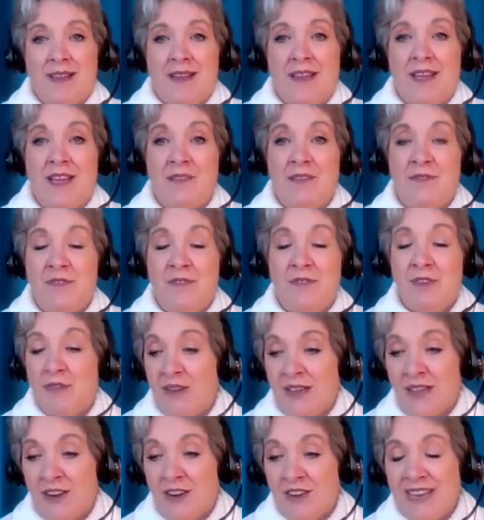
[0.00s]
If you
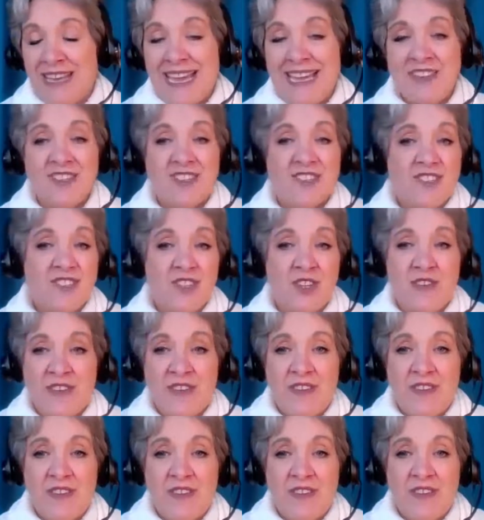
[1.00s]
get to
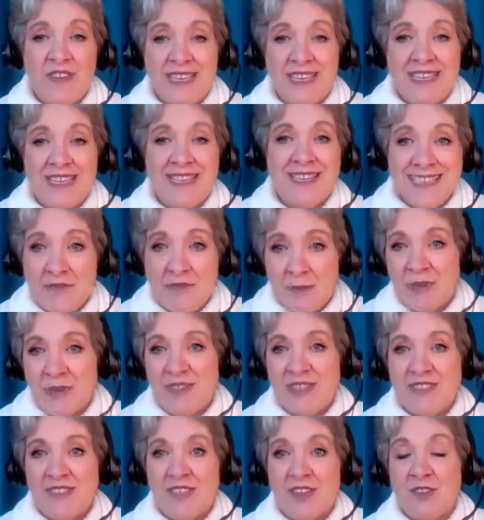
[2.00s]
serving it together,
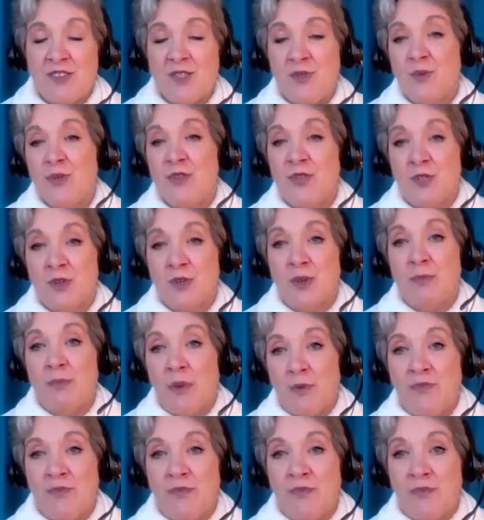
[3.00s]
everybody's going to enjoy
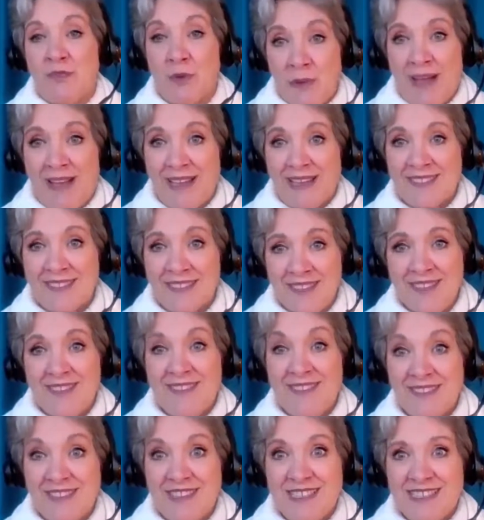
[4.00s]
both of your pies.
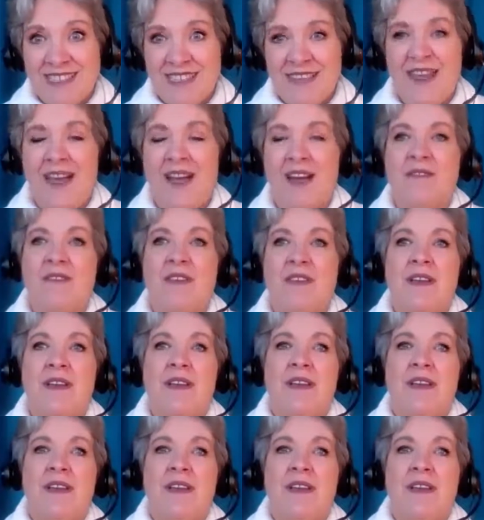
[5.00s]
There is enough.